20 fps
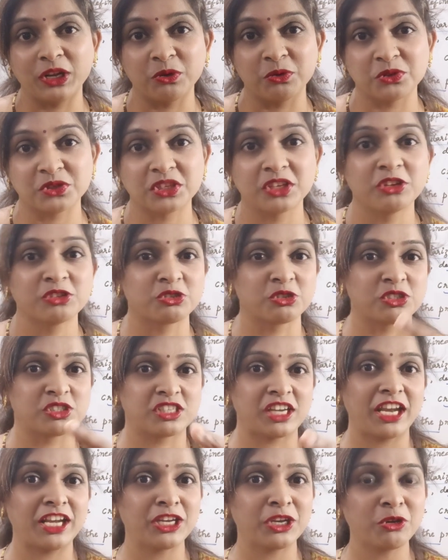So stay
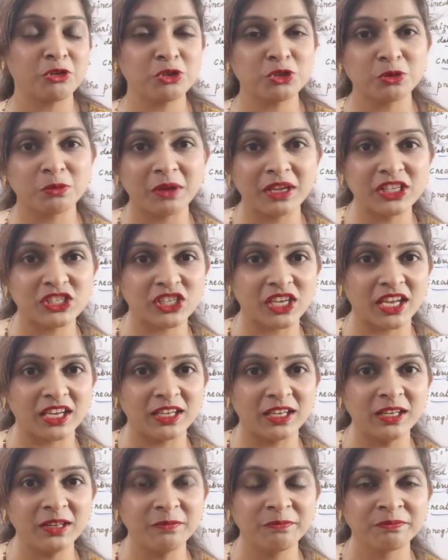tuned to my channel.
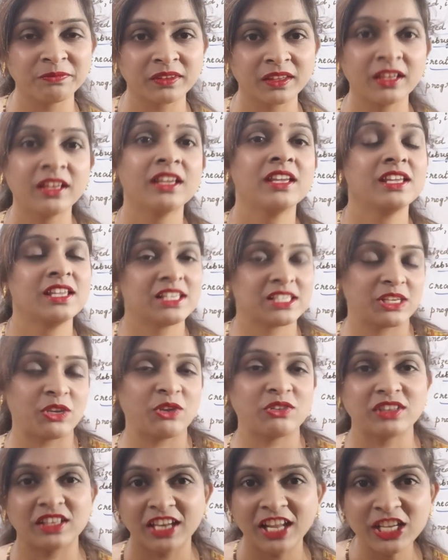See you in the
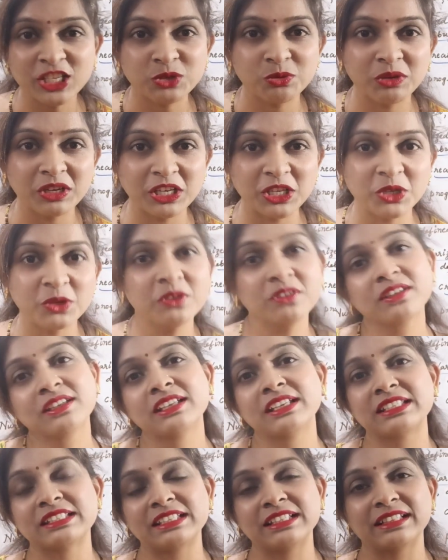next video. Till
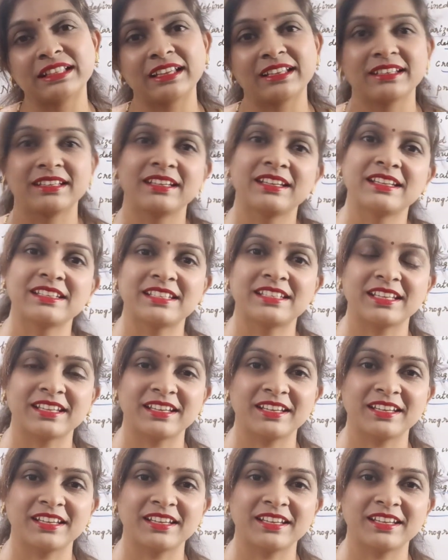then, take care.